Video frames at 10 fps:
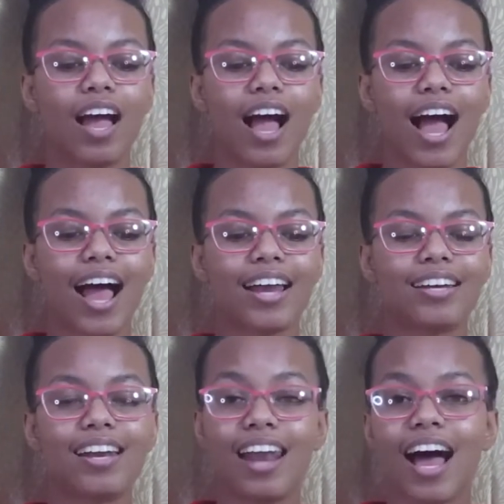
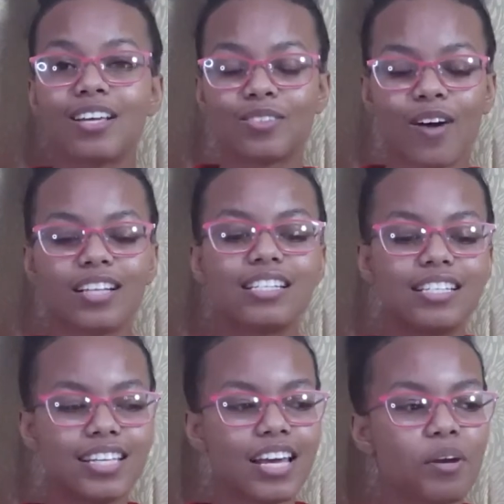And the last one,
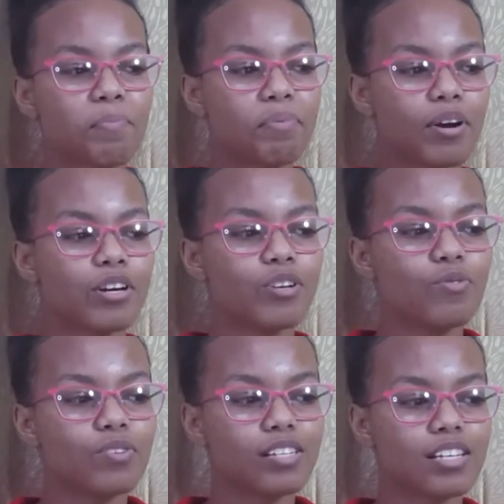sin
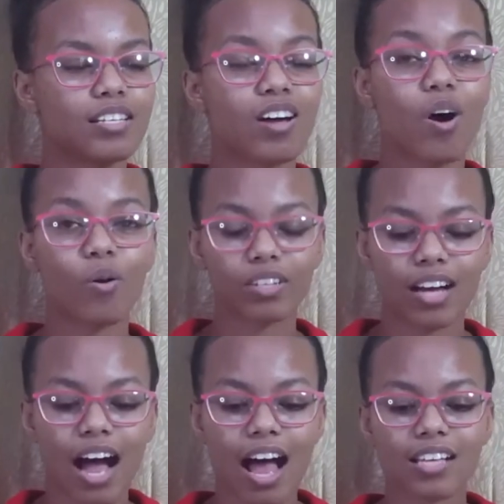produces
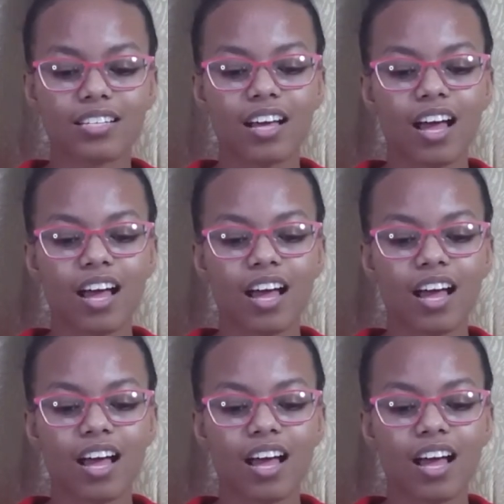outcasts.